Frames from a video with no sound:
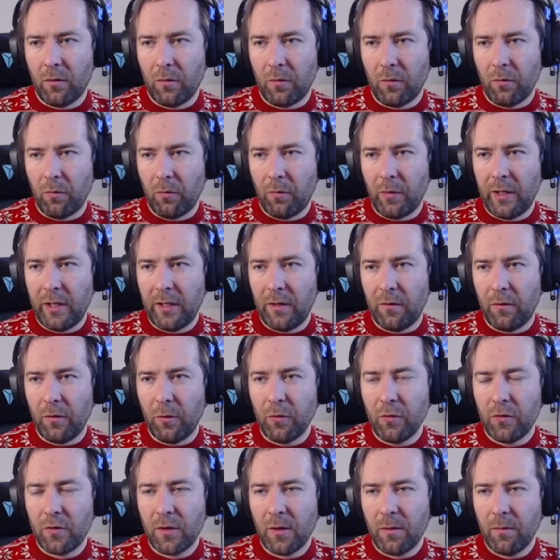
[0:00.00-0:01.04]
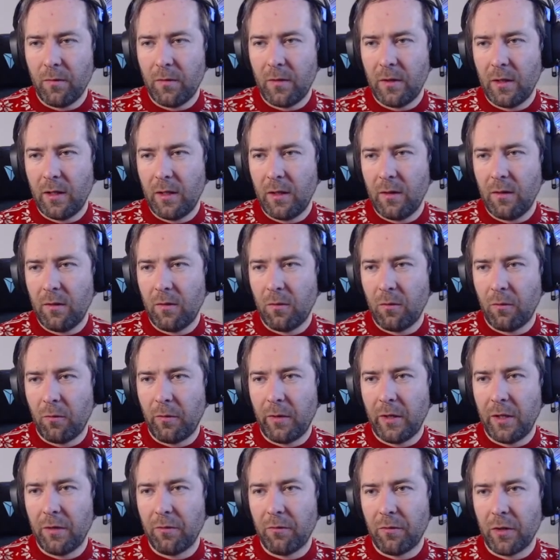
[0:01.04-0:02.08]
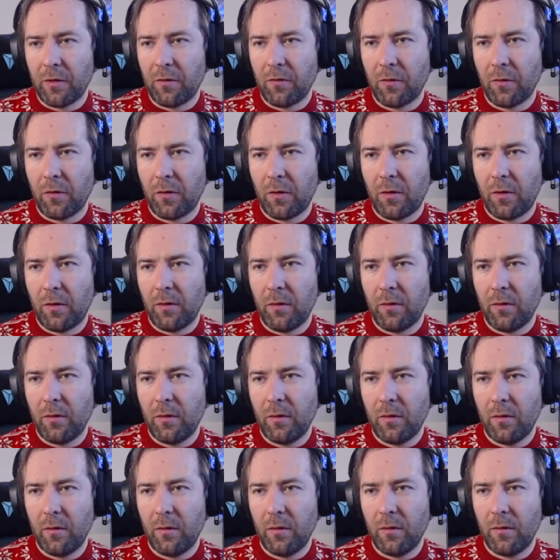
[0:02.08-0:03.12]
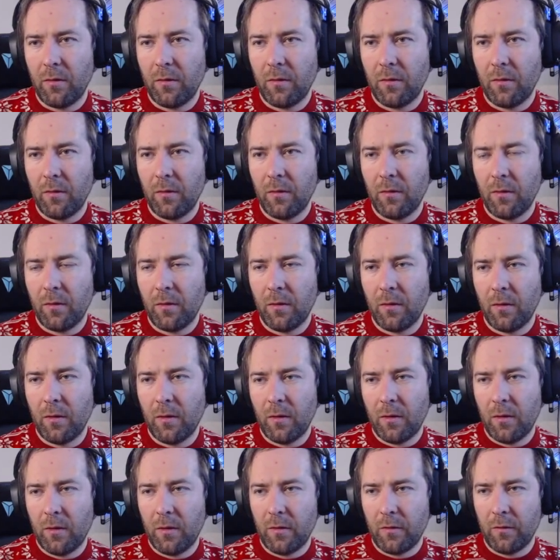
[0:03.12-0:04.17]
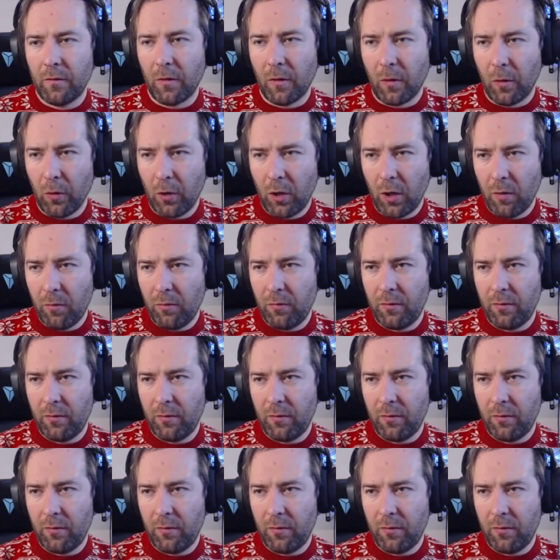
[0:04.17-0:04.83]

we do something, we return the lookup